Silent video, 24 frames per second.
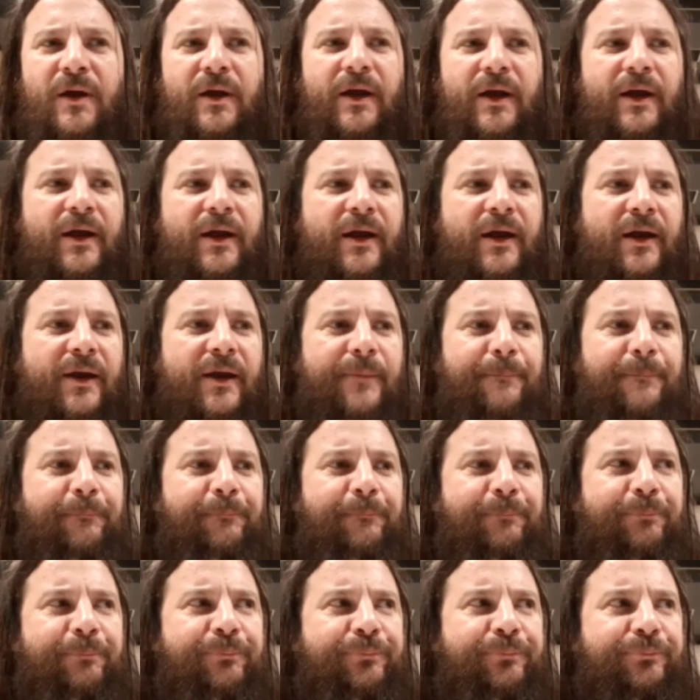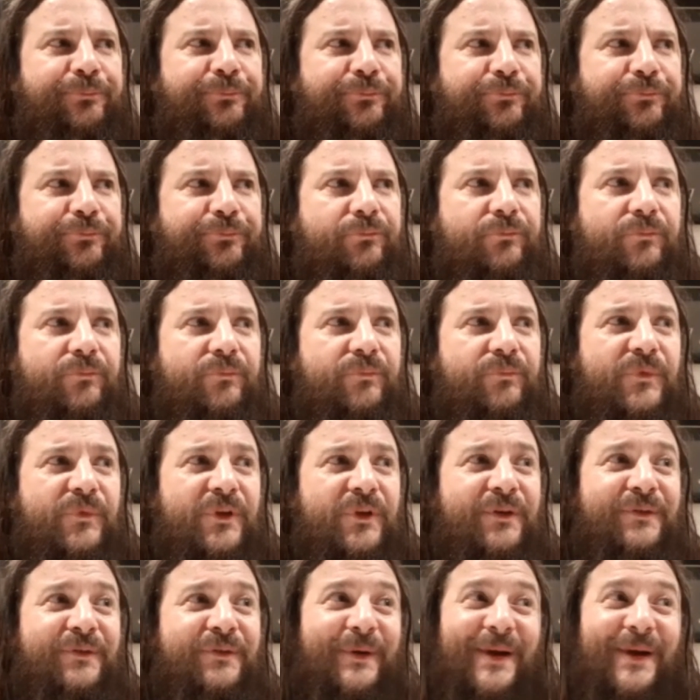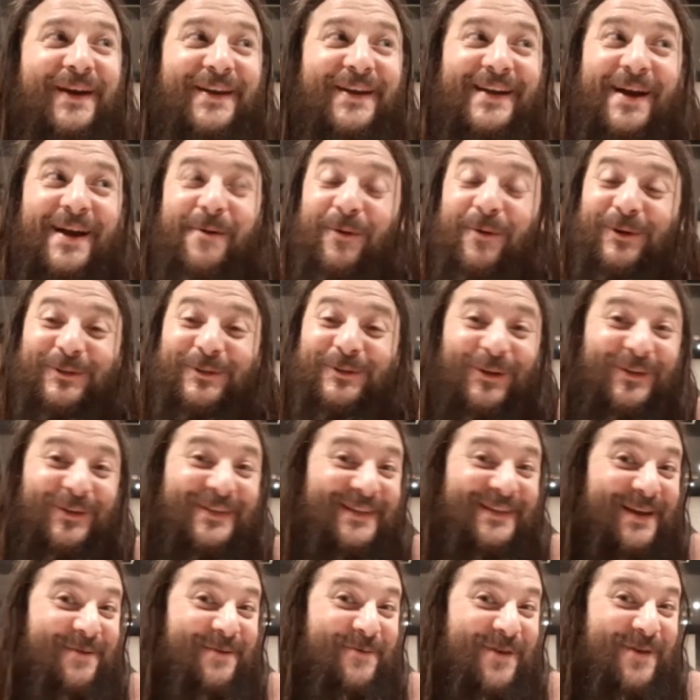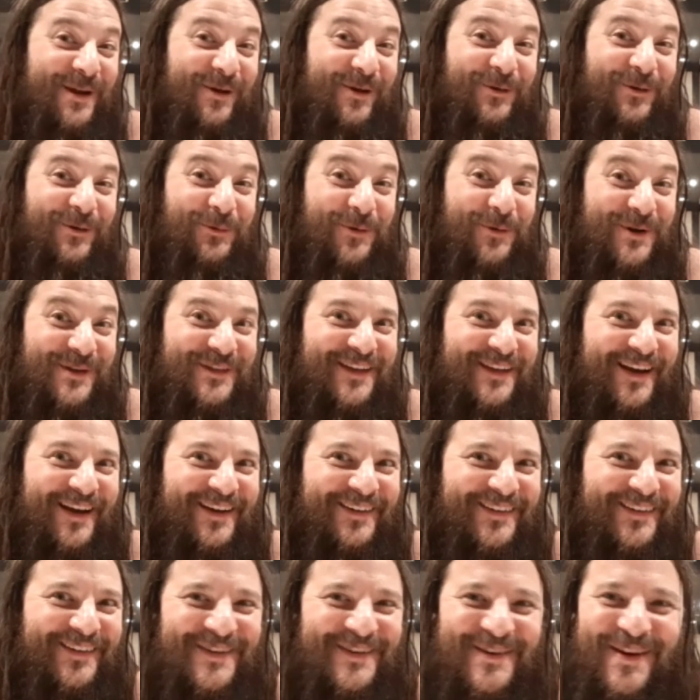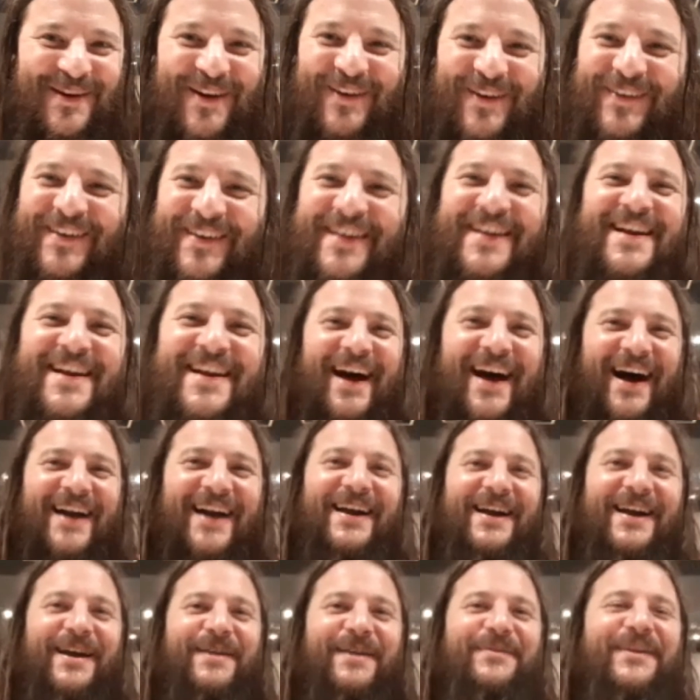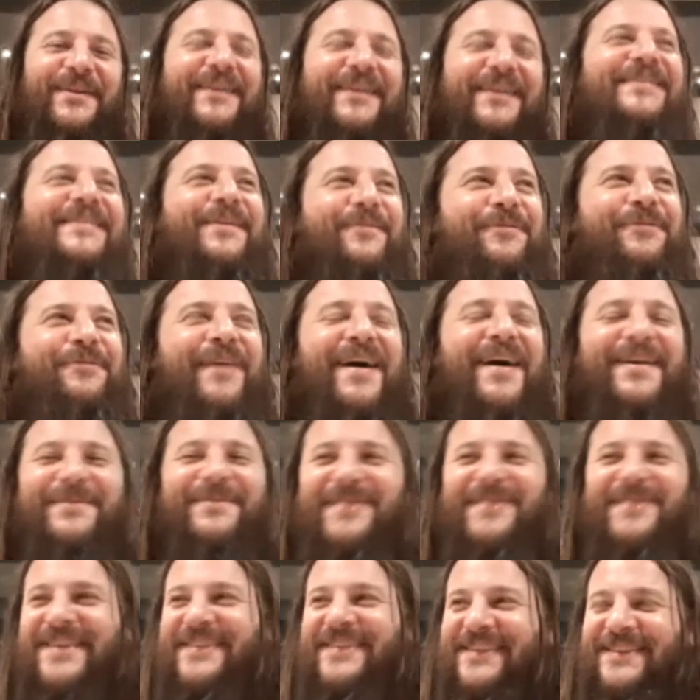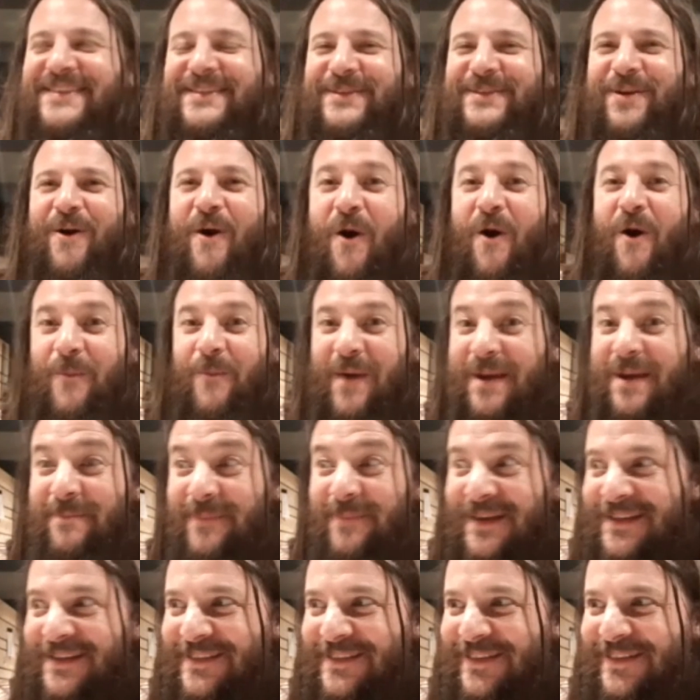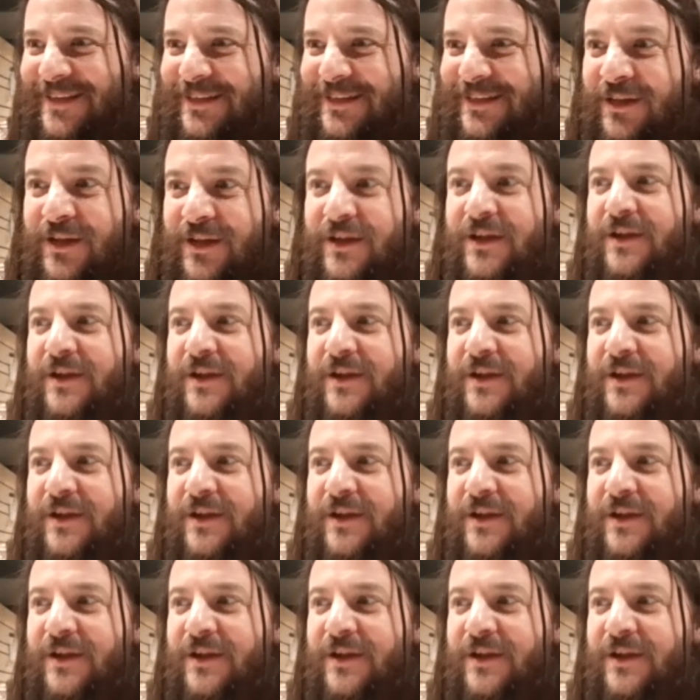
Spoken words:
And I have also the same when I go to Buenos Aires, you know. I'm there, I say, fuck, man, this is home. I missed it.